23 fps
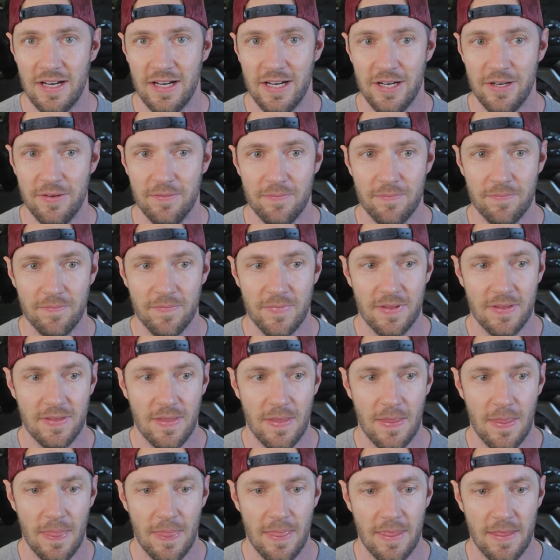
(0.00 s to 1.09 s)

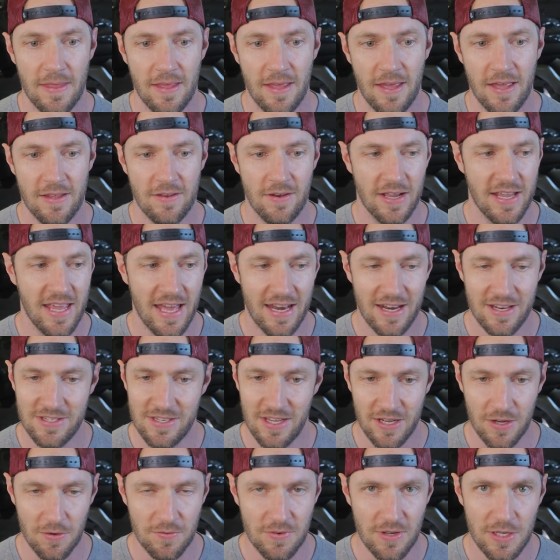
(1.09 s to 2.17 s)
Again, it's
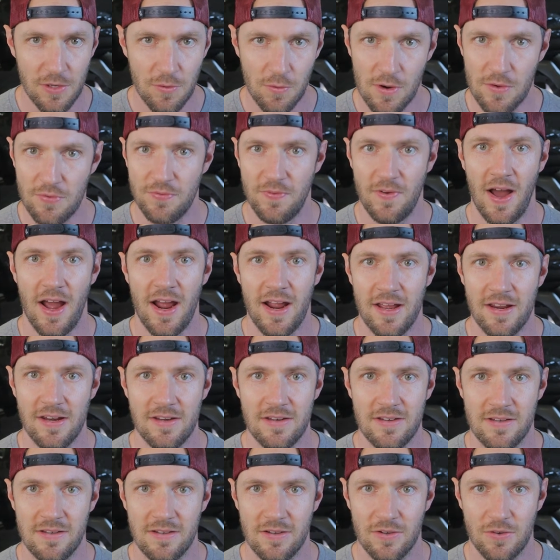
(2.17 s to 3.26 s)
like a really
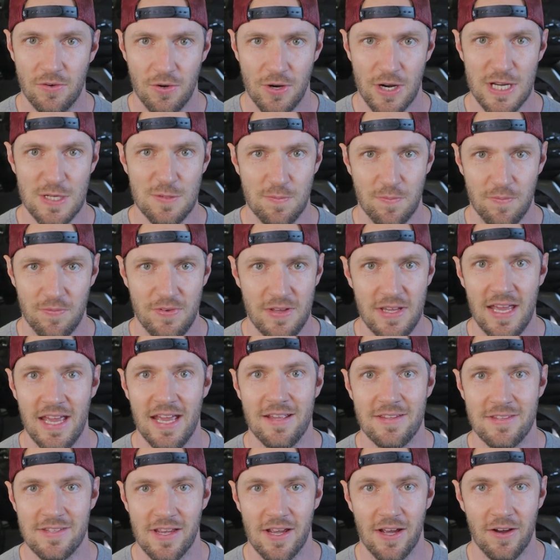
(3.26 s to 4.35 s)
refined, crisp
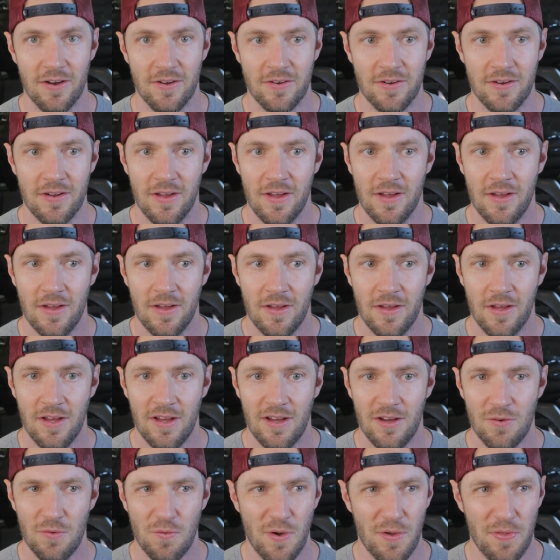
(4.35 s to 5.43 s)
V8 sound
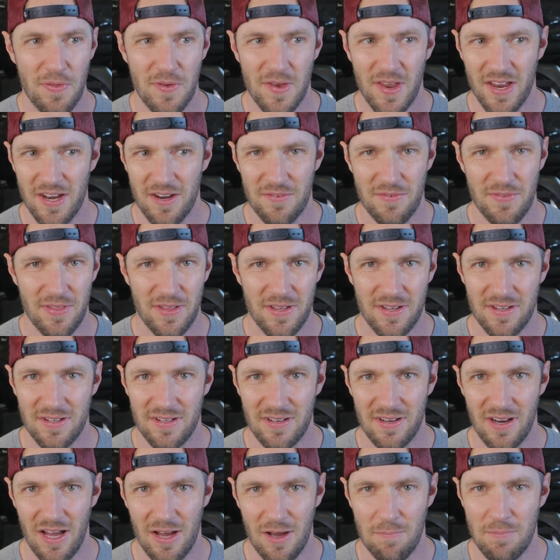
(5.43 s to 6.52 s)
with none of
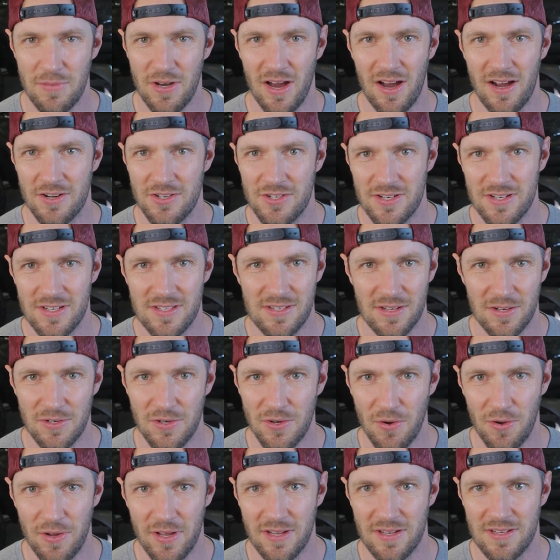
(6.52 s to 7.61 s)
the obnoxious,
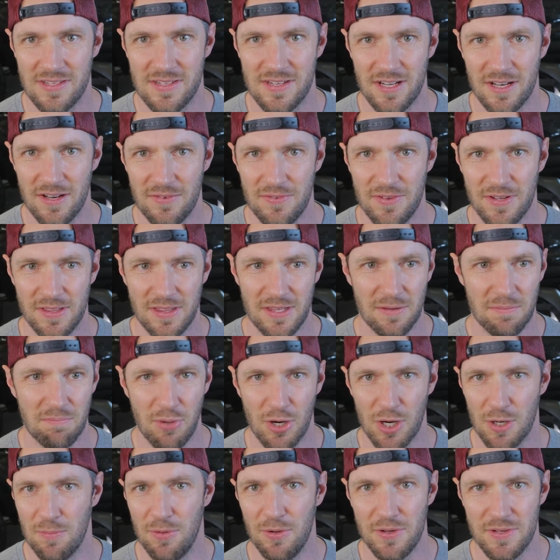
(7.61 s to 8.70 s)
annoying stuff like the
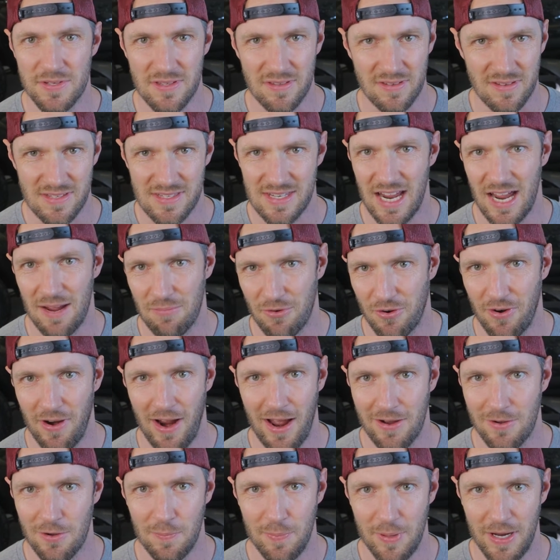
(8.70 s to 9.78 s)
burbles and the snap,
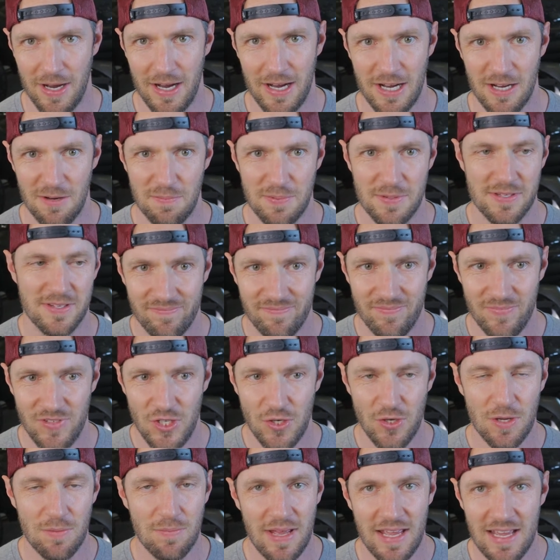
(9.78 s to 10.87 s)
crackle, pops.
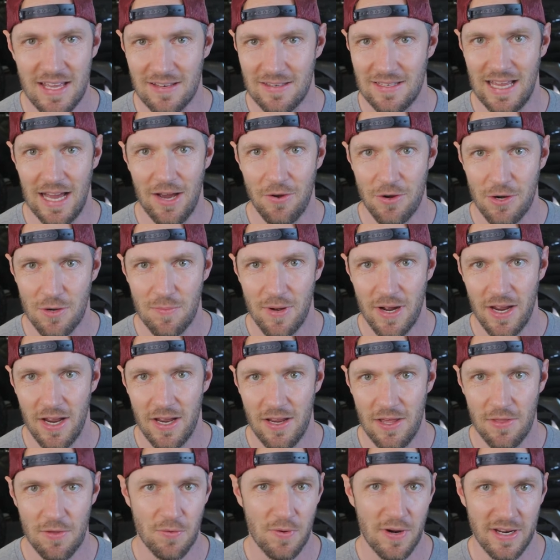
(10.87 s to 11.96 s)
You can make it louder by
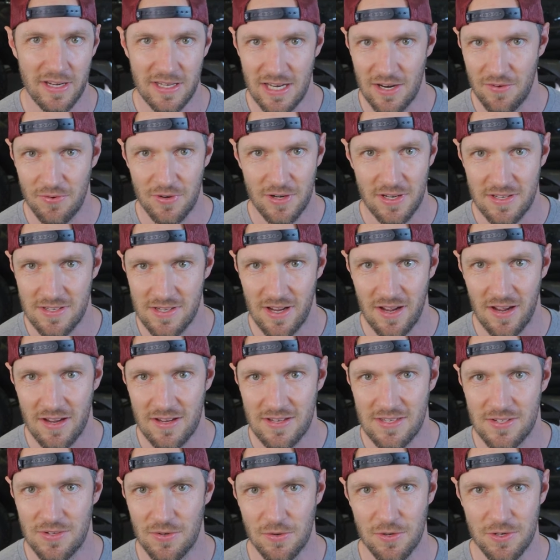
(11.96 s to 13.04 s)
either running different
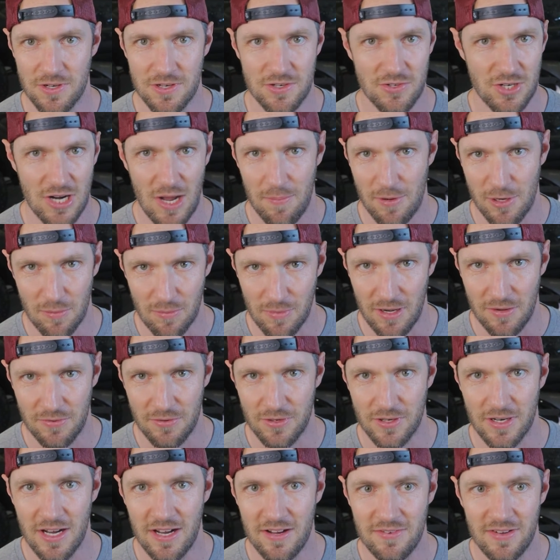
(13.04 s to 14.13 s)
exhausts or just chopping your
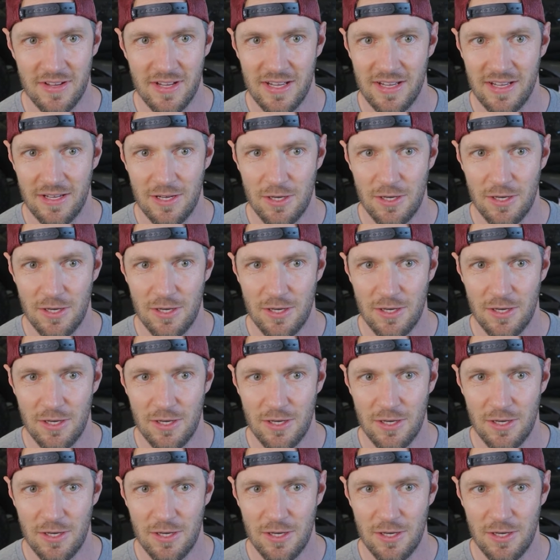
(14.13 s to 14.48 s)
muffler off,